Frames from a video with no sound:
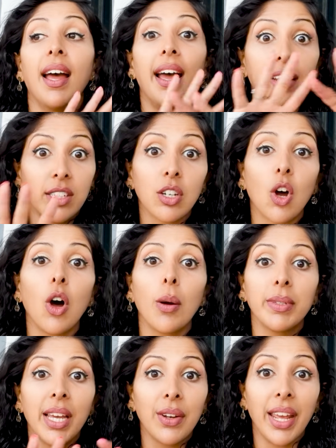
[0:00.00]
and to
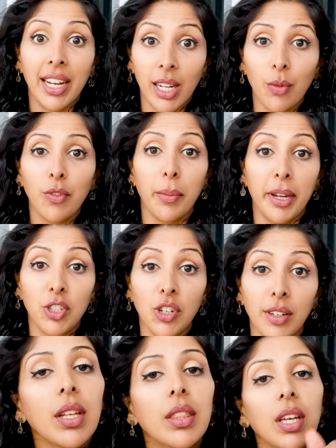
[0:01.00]
calm down any inflammation.